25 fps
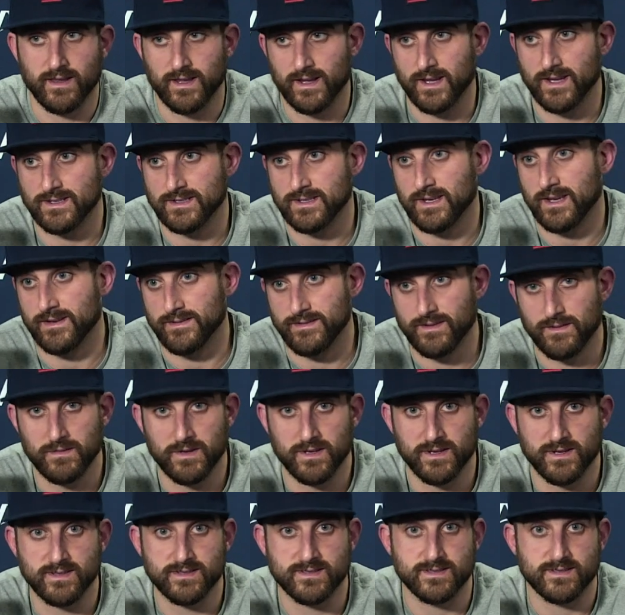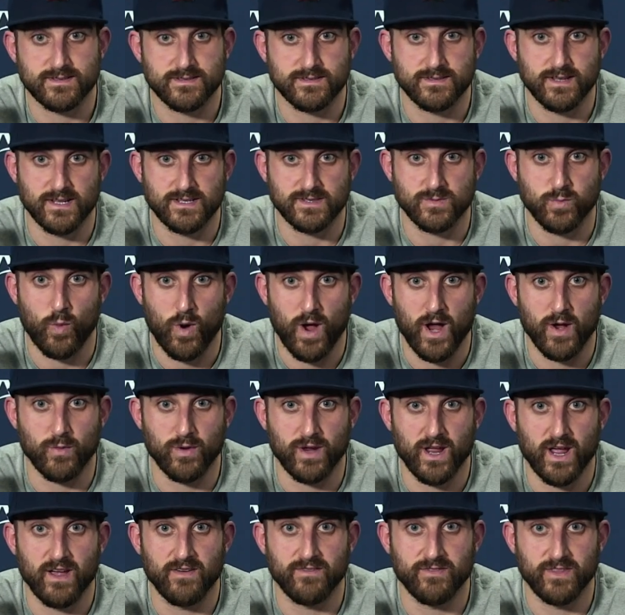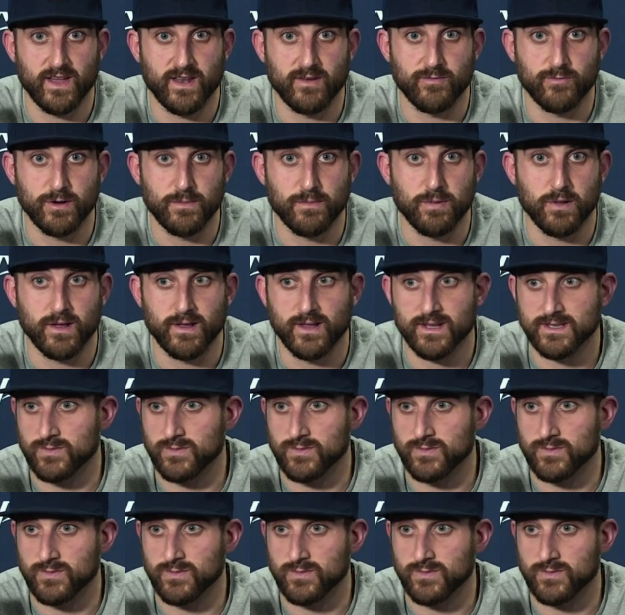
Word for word: like I said, I mean, it's that's why we have that replay.